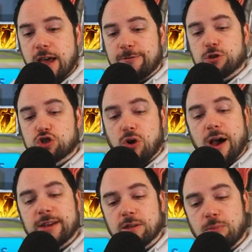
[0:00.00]
If you're
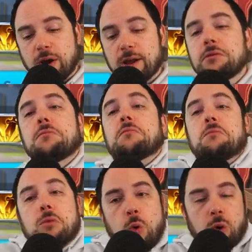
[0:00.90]
trying to bring
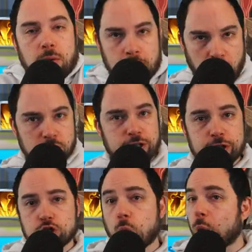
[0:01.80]
more
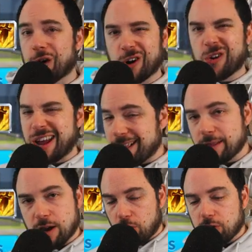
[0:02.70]
marches or you're in